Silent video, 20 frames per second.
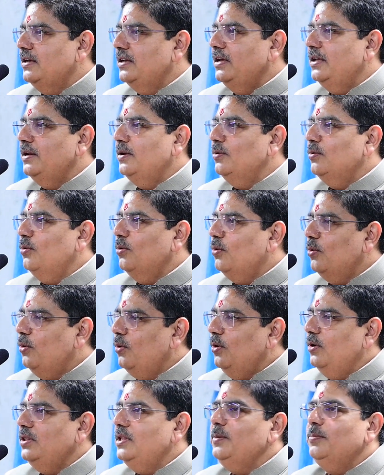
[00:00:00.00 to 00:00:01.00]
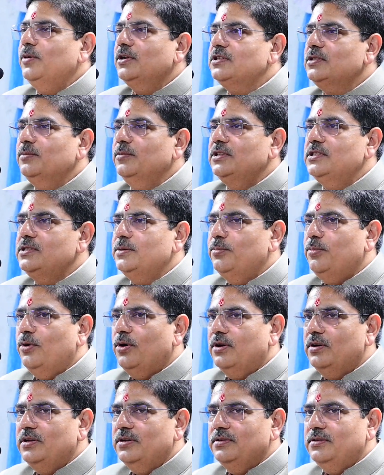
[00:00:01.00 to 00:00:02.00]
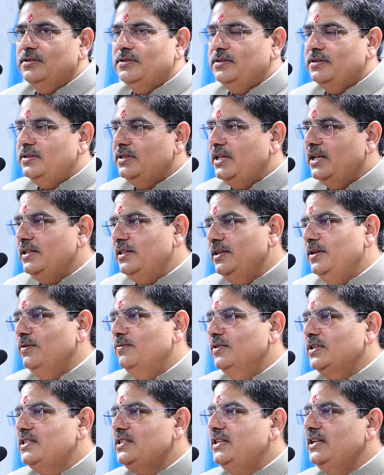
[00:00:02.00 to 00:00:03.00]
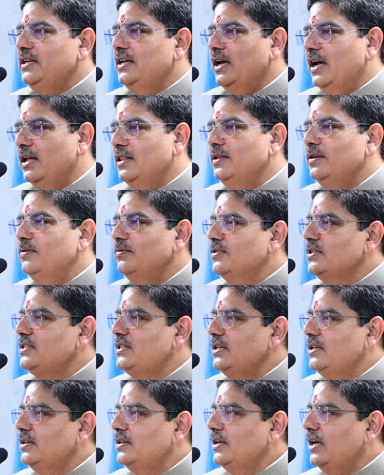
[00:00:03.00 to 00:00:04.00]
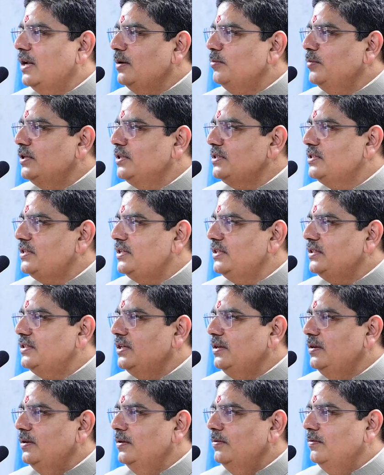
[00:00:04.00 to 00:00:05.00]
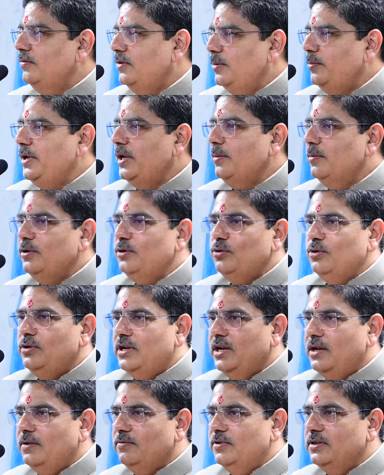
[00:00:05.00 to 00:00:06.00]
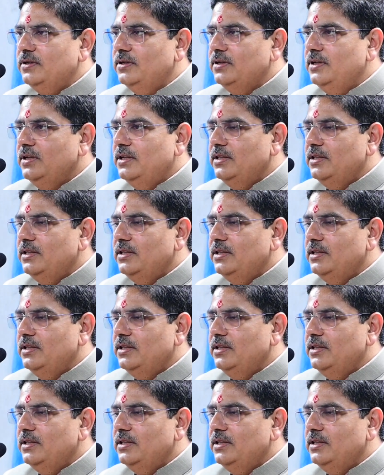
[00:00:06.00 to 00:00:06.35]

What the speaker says: in all the possible support that the university and the university administration will be able to deliver.